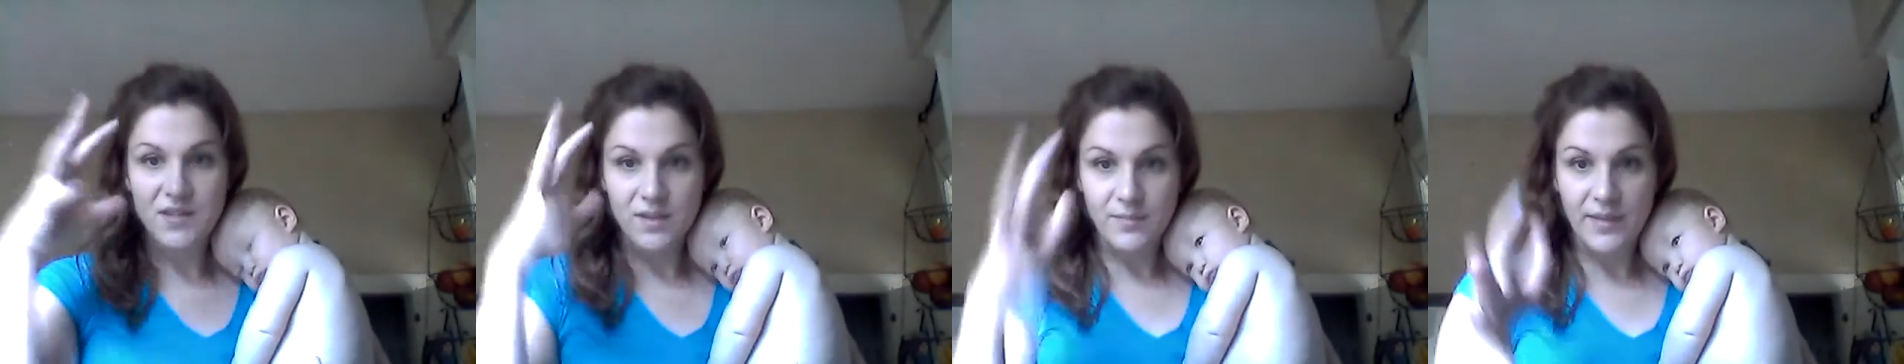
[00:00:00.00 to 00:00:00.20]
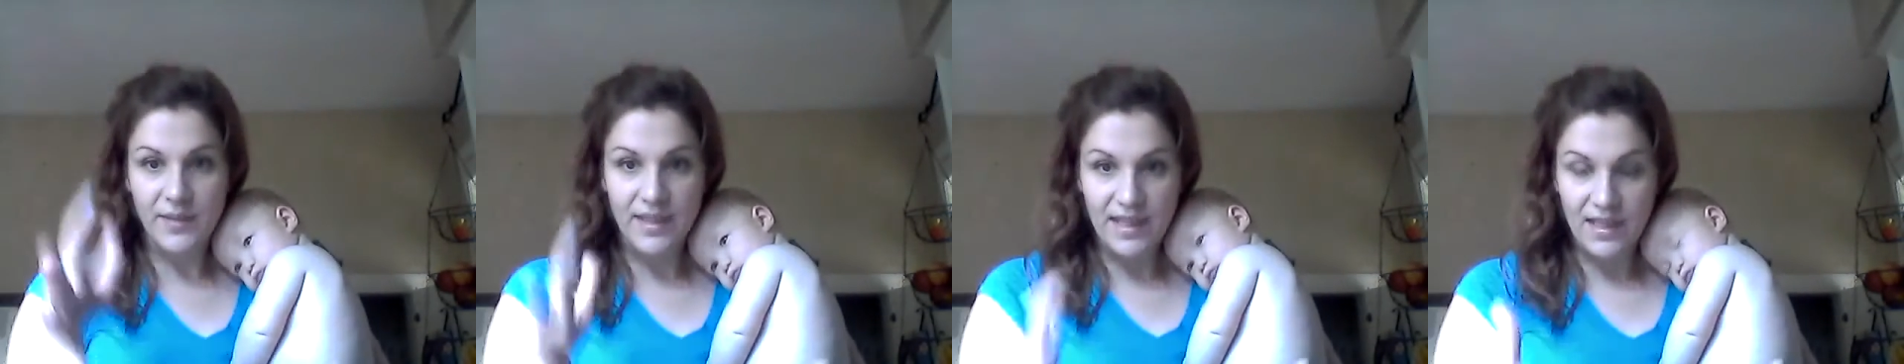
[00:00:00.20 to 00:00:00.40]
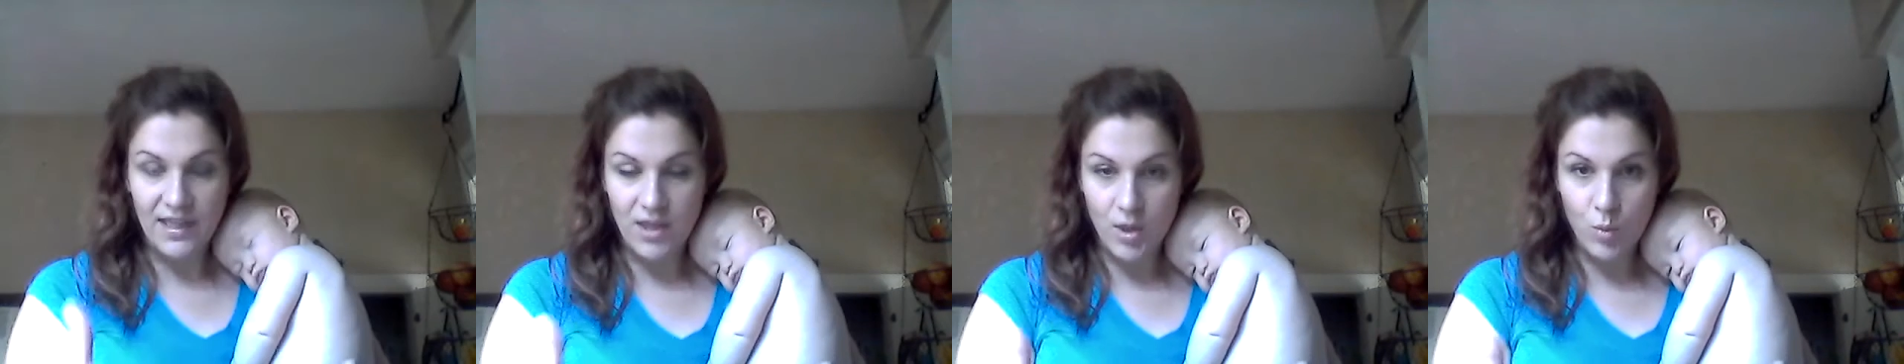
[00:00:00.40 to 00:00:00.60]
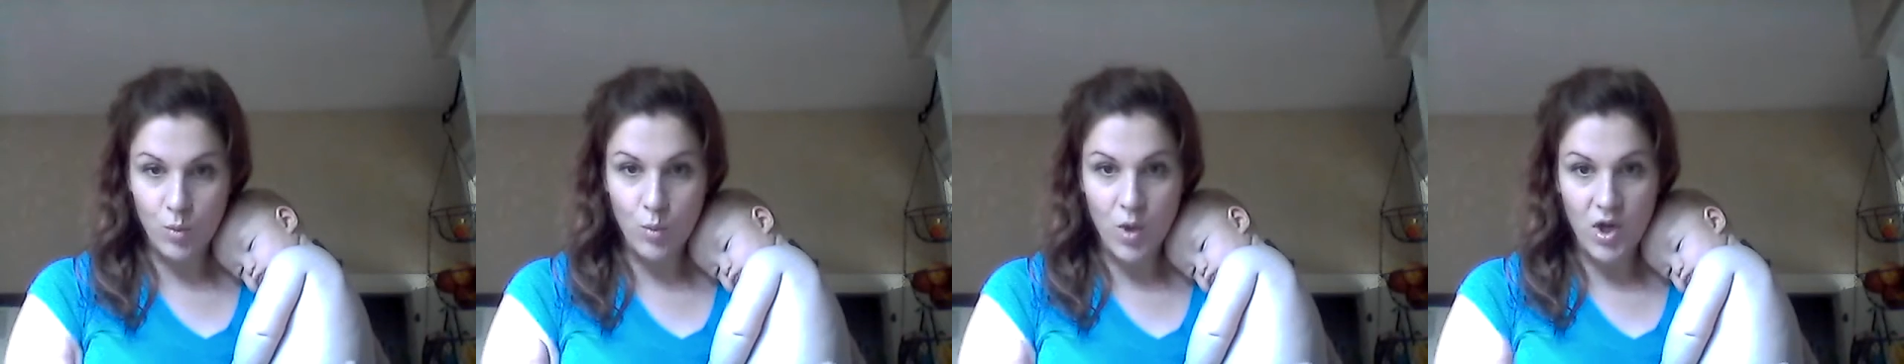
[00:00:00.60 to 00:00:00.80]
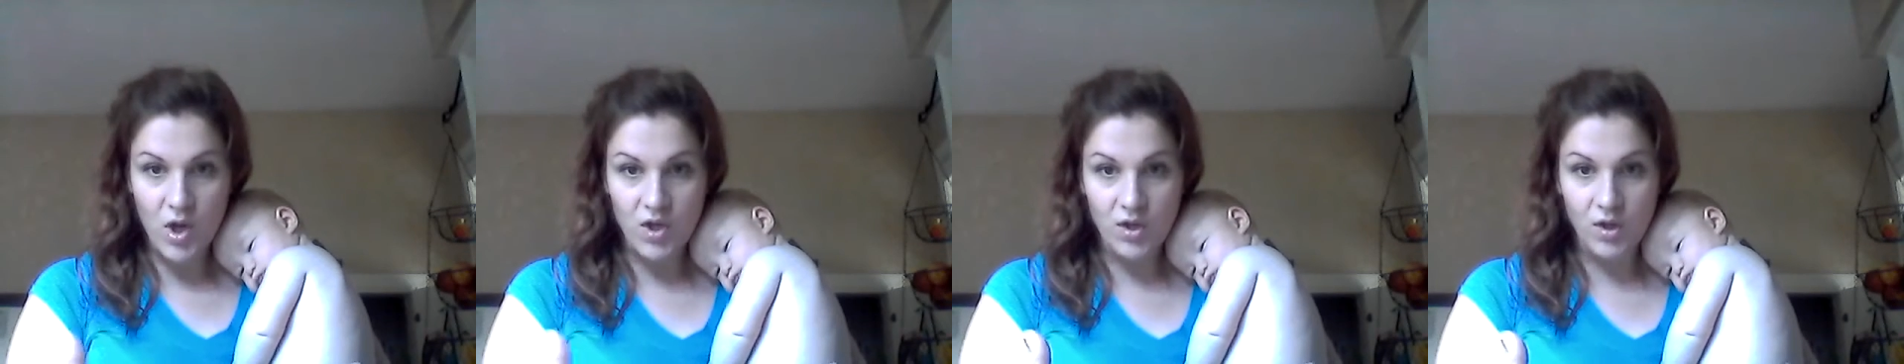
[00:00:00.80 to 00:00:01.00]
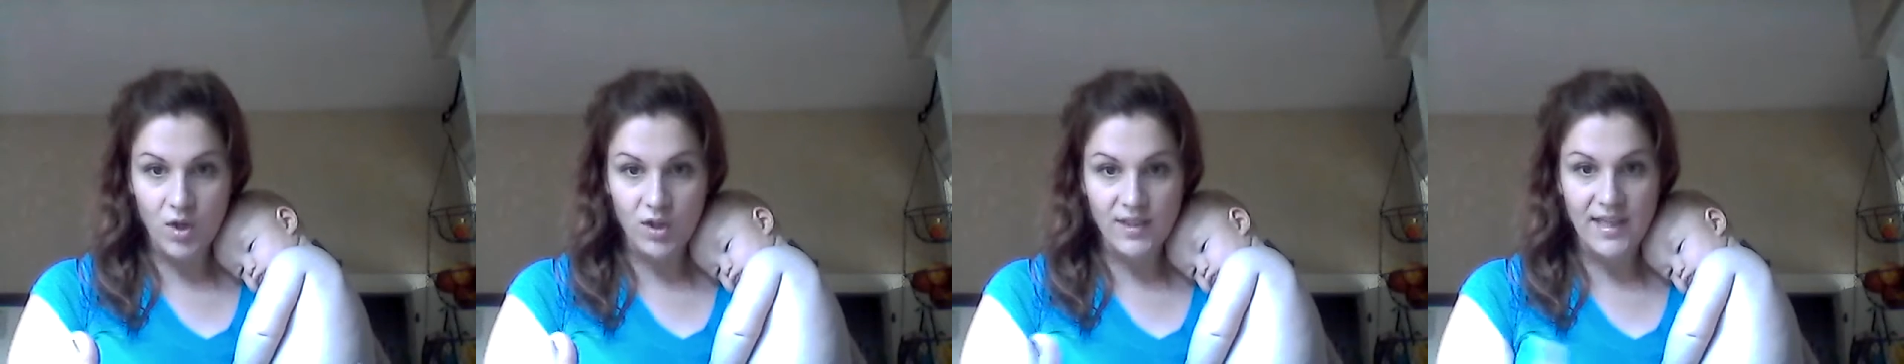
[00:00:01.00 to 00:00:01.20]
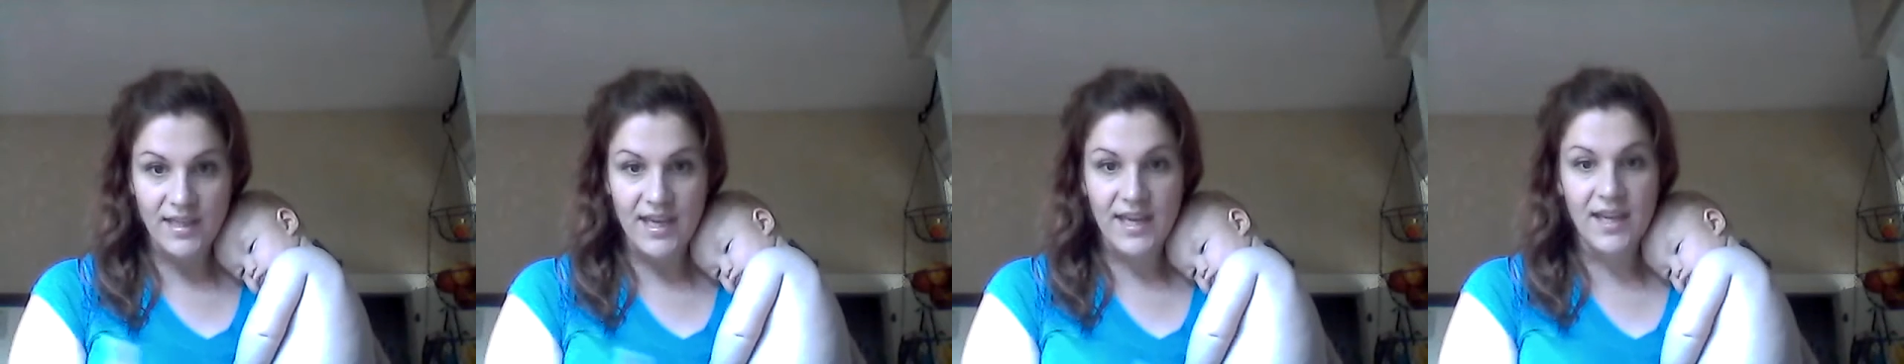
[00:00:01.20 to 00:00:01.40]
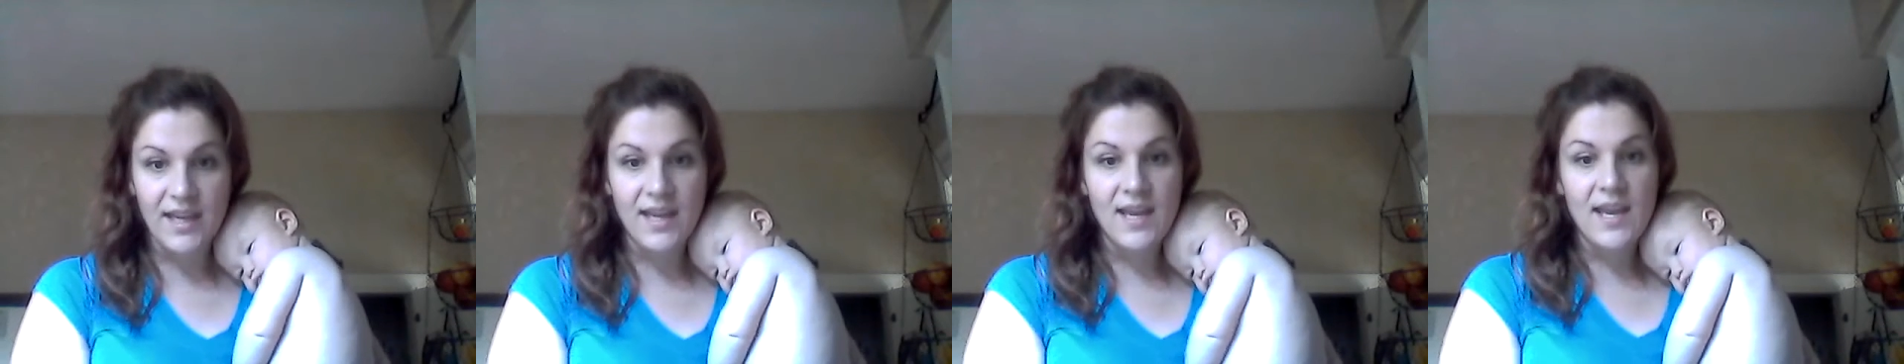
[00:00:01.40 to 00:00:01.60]
So I'm like in the water all
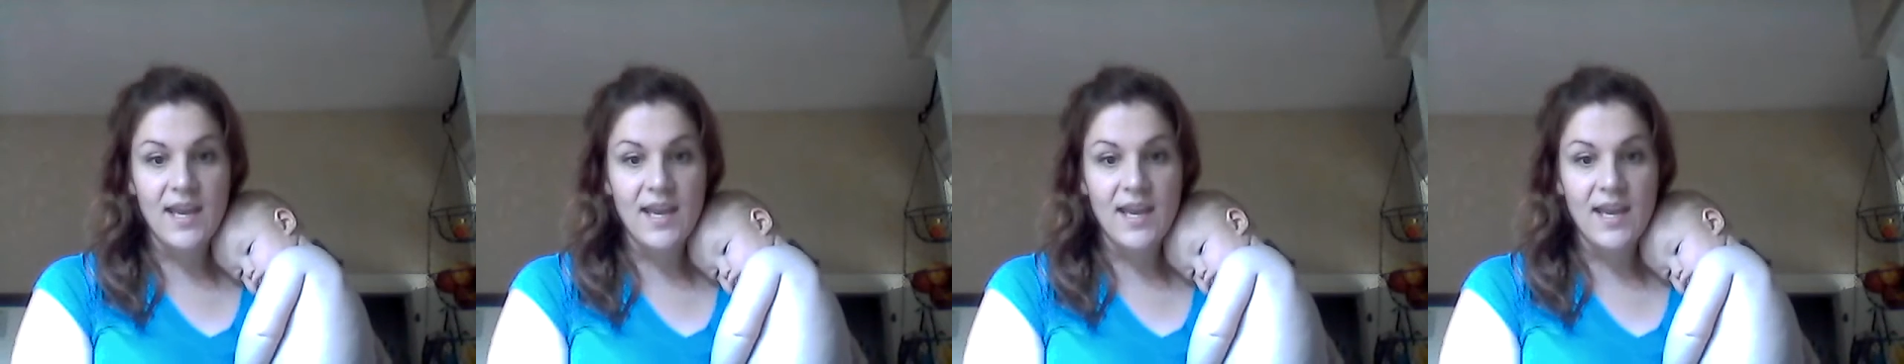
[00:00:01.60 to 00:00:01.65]
day.